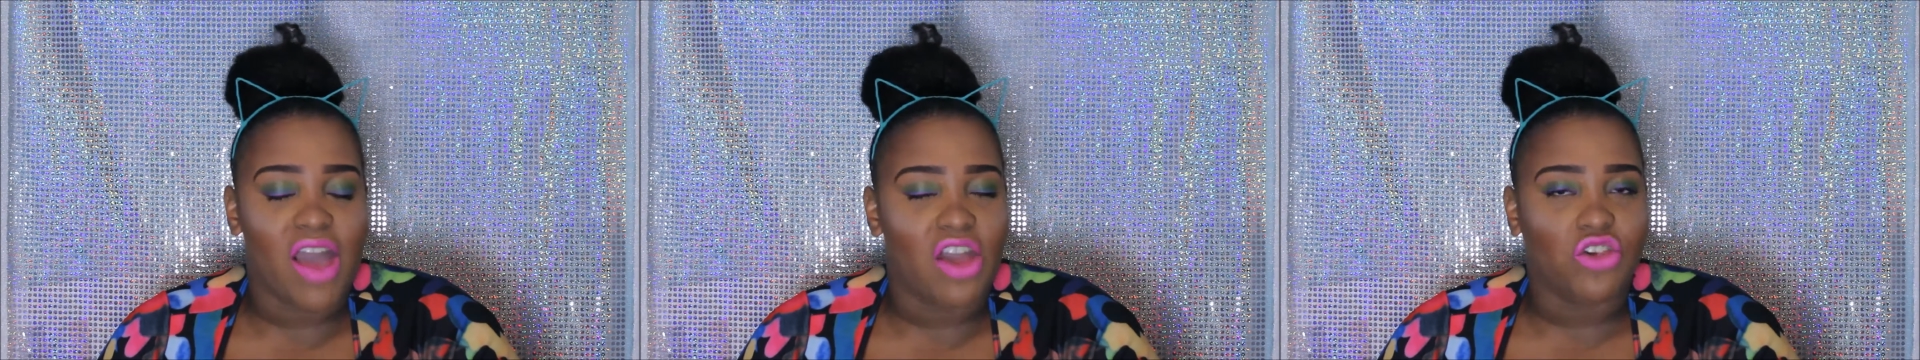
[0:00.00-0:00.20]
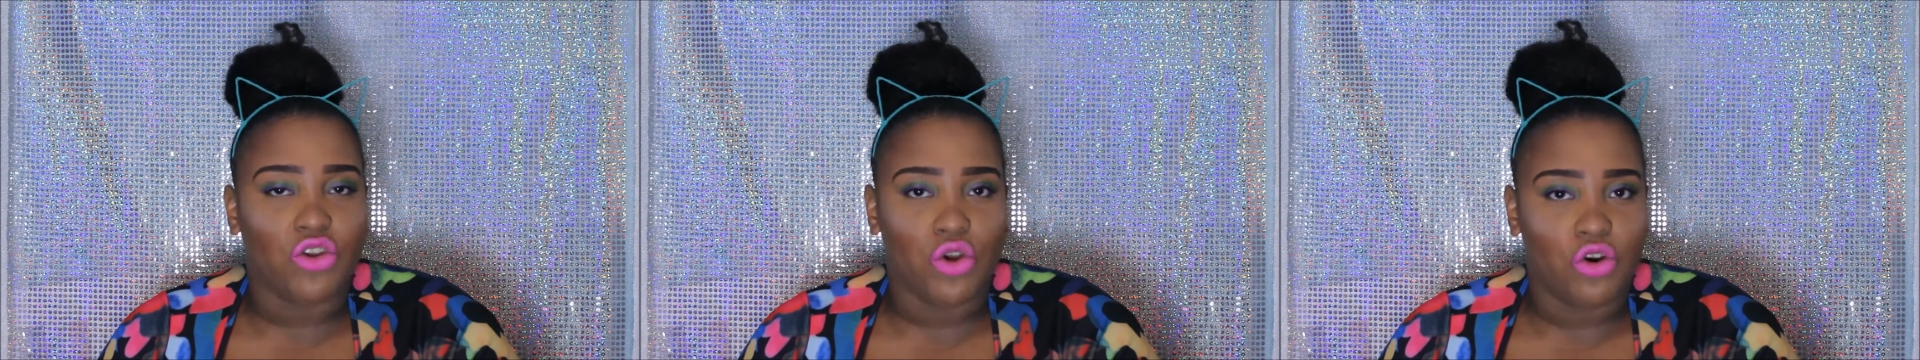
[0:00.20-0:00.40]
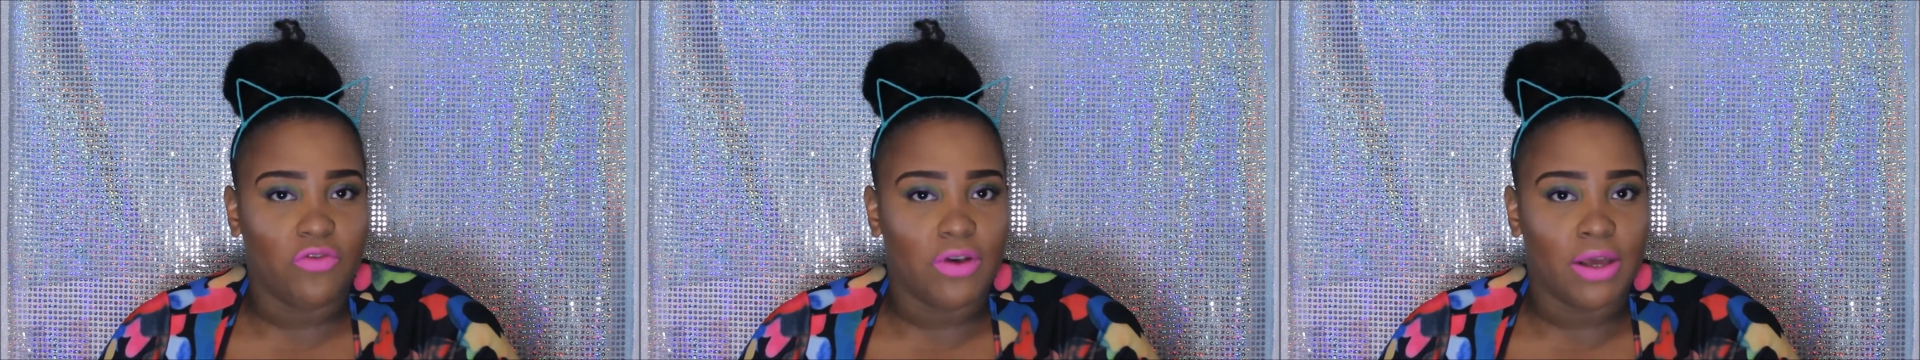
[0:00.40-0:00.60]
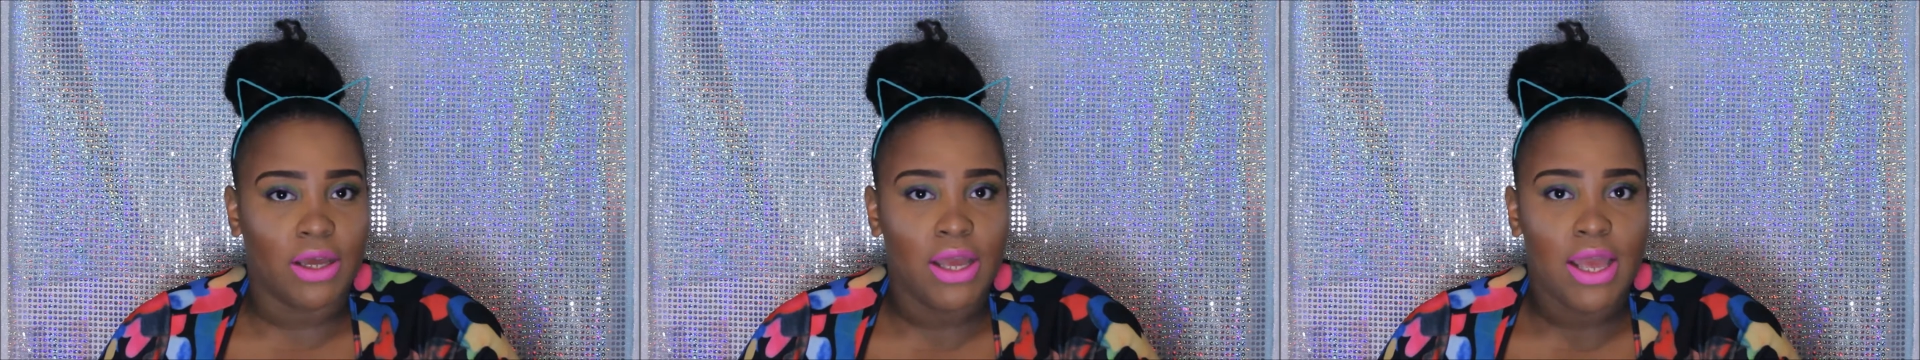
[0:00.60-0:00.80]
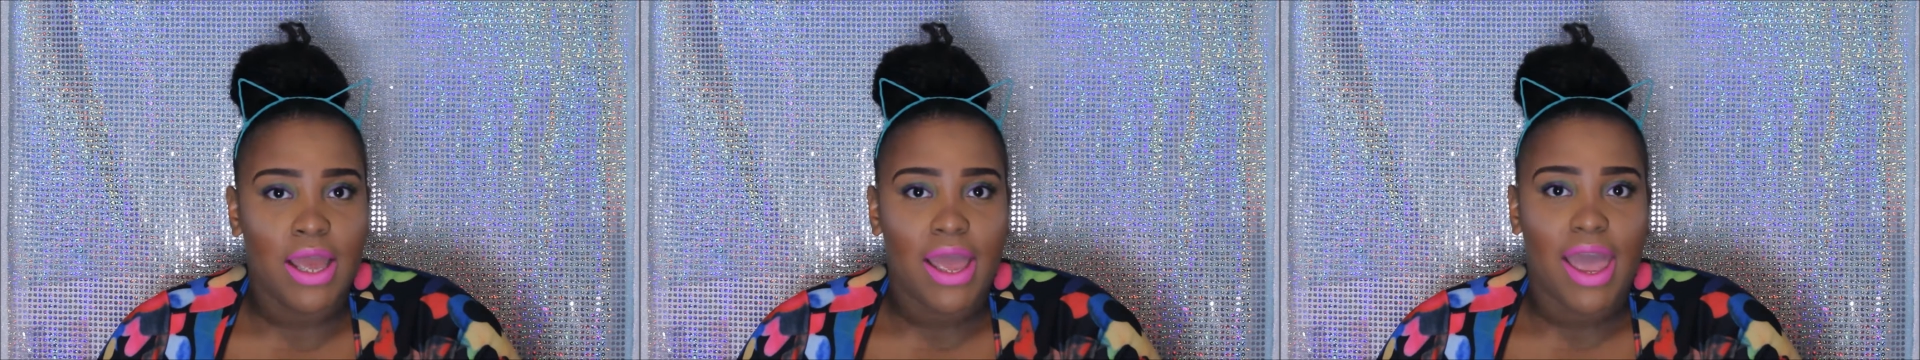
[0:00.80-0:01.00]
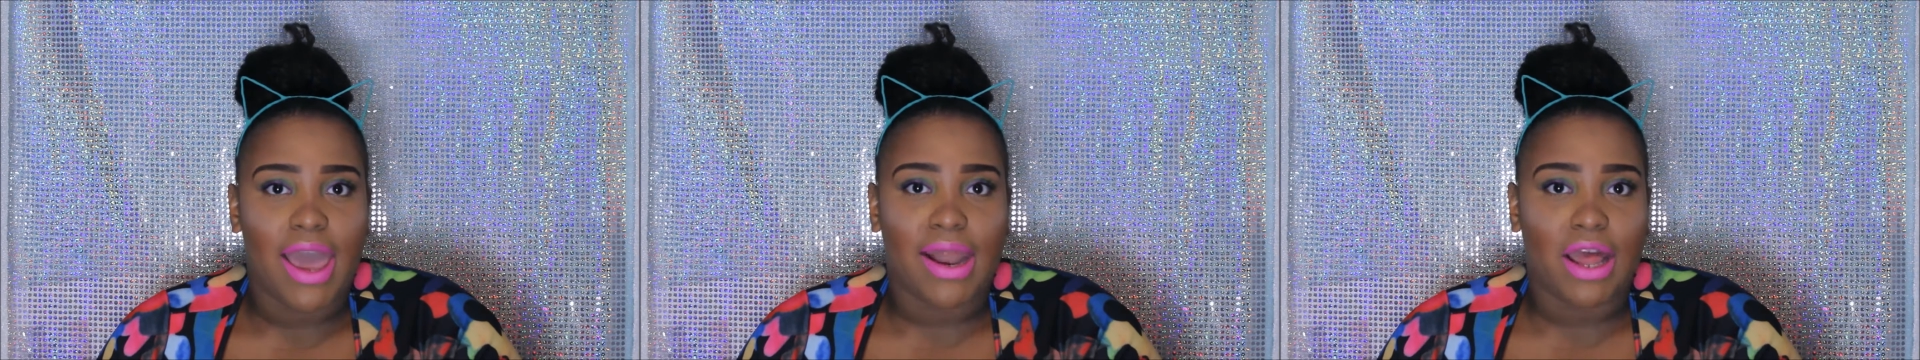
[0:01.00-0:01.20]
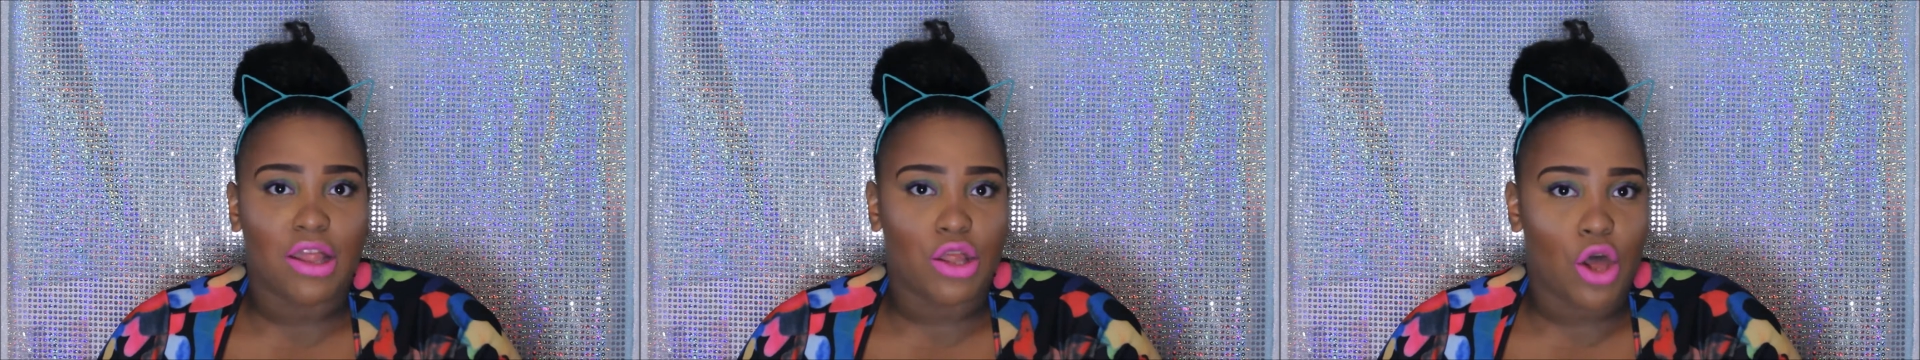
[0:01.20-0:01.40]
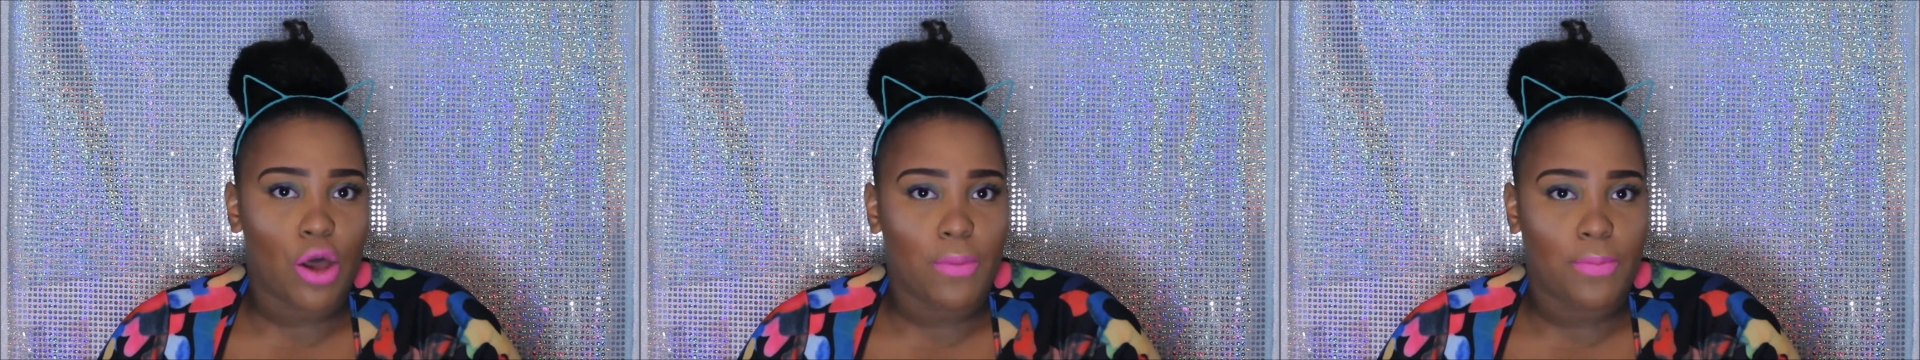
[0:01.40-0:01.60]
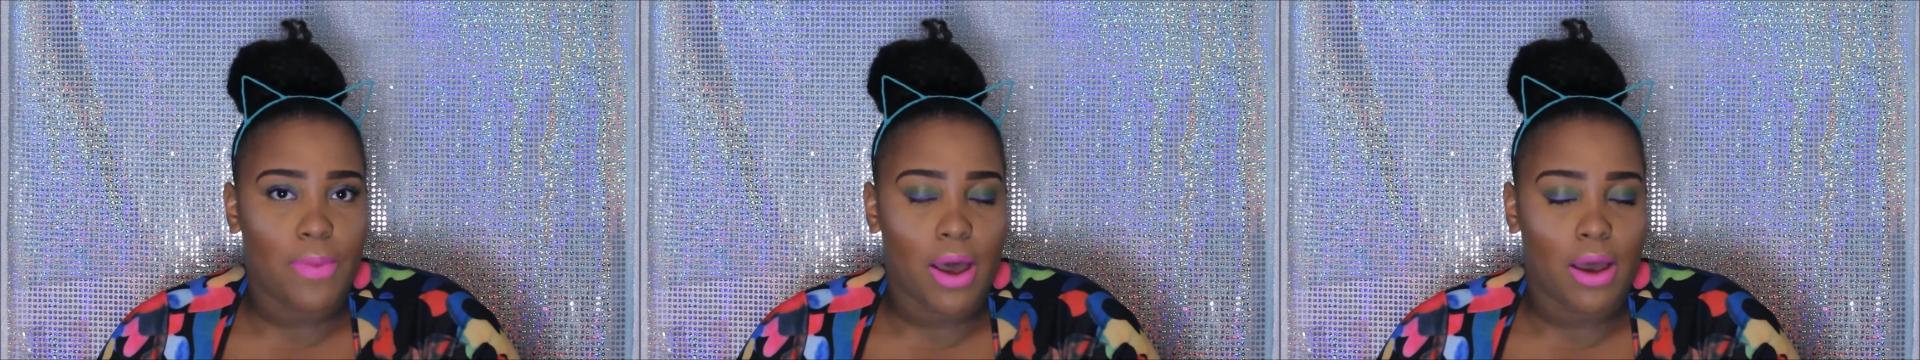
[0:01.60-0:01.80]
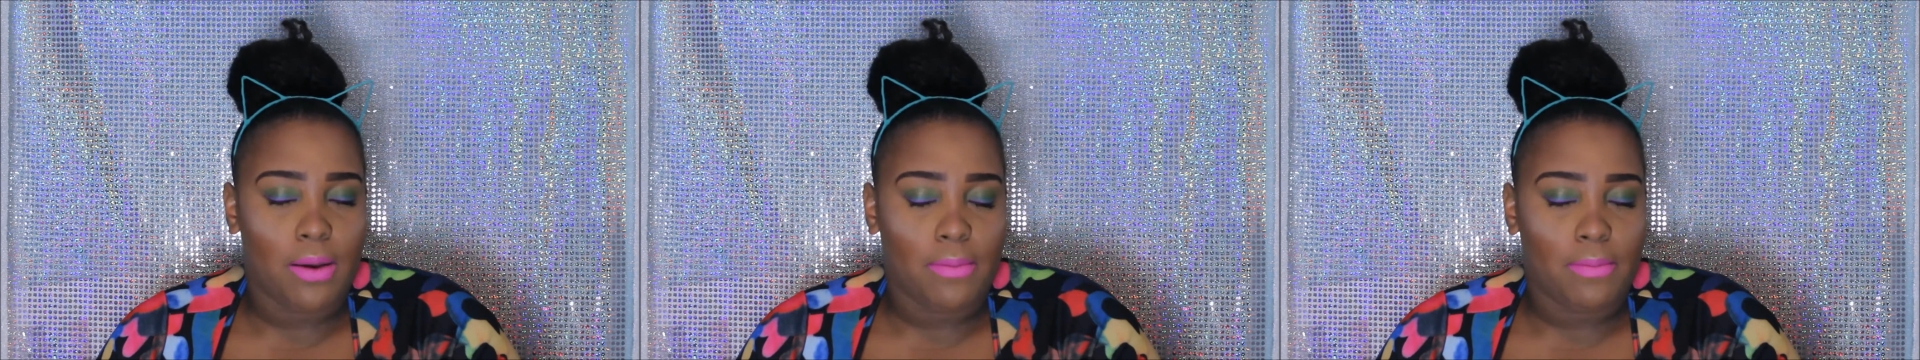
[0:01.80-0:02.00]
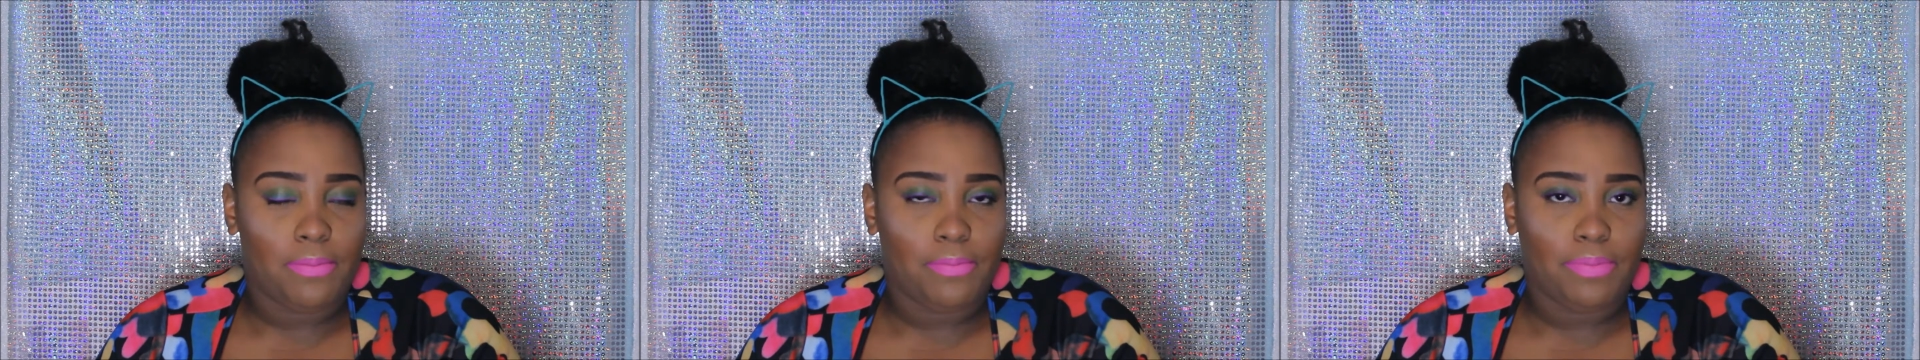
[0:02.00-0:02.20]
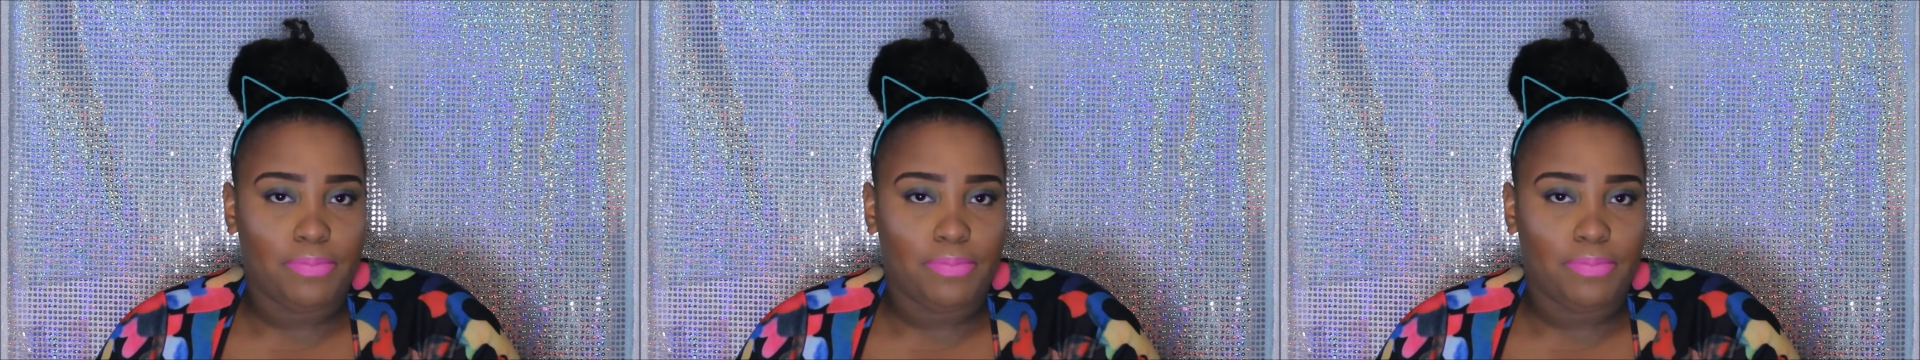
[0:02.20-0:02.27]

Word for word: Fashion Nova and I saw um,